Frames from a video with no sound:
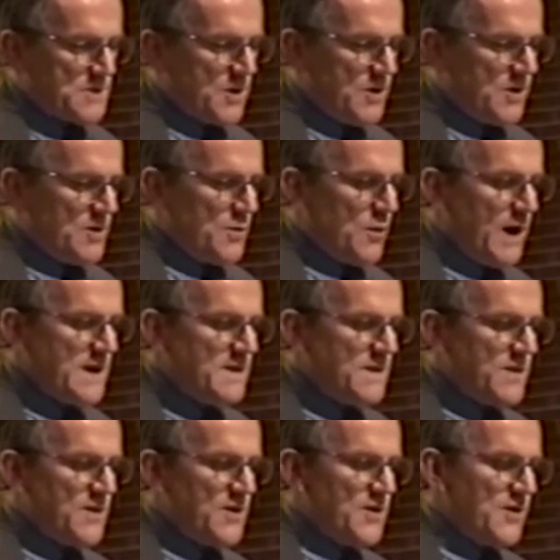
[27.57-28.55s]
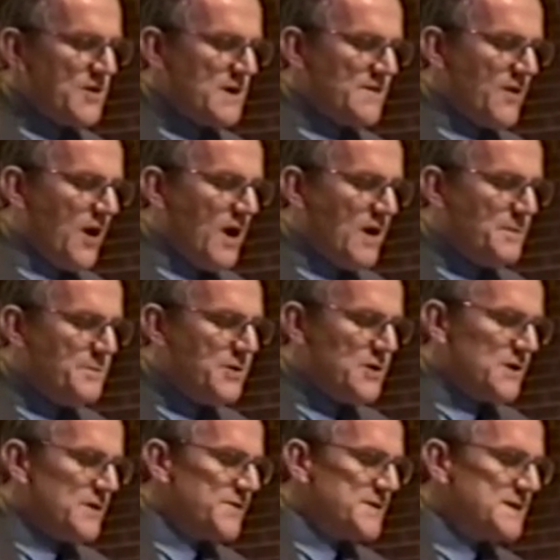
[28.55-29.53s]
total 1/3 of all
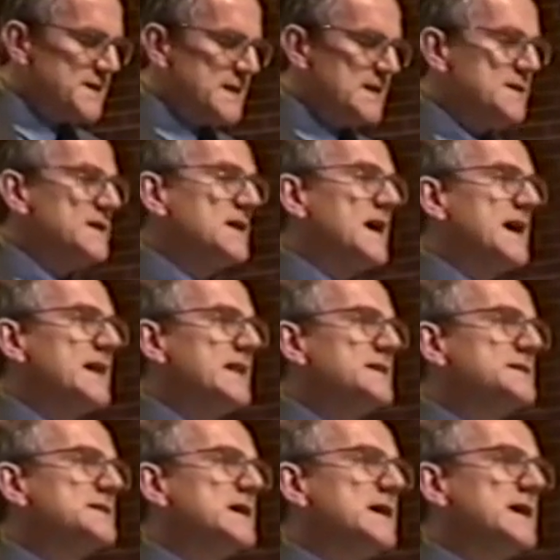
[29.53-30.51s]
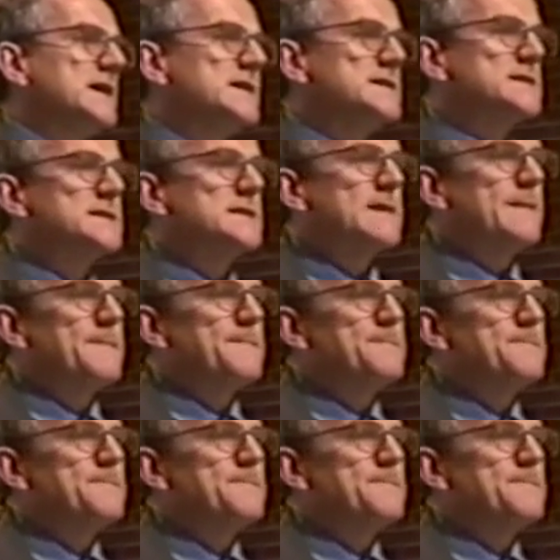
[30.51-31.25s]
births in the United States.